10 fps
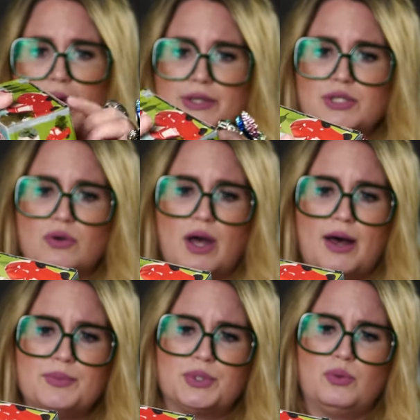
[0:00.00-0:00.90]
also
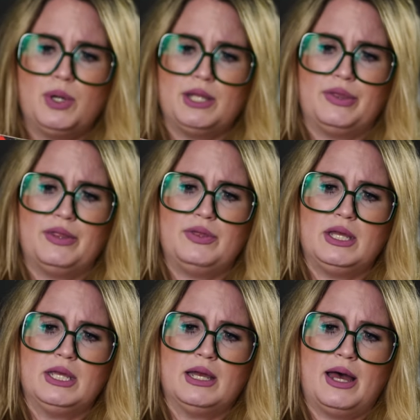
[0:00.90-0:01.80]
comes with
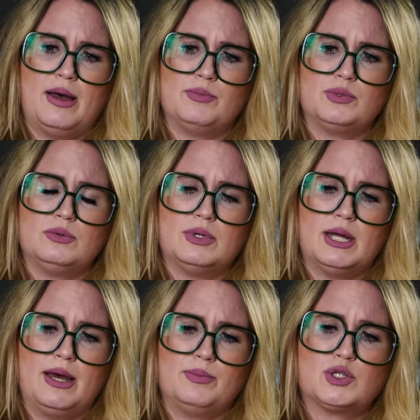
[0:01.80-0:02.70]
the um,
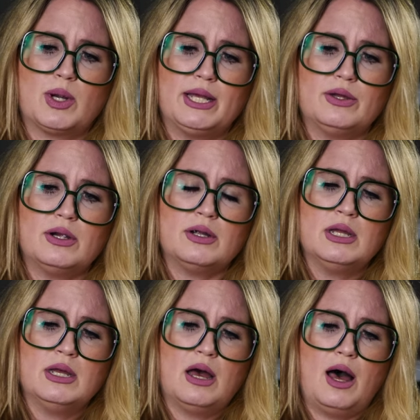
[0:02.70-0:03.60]
um, trailer
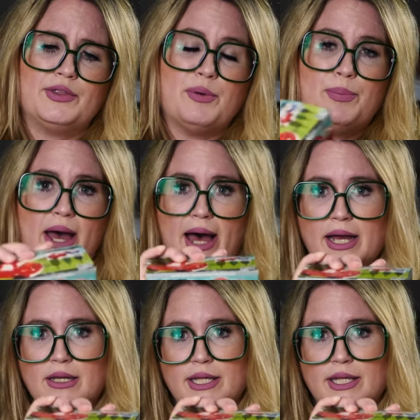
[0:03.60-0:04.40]
on the back.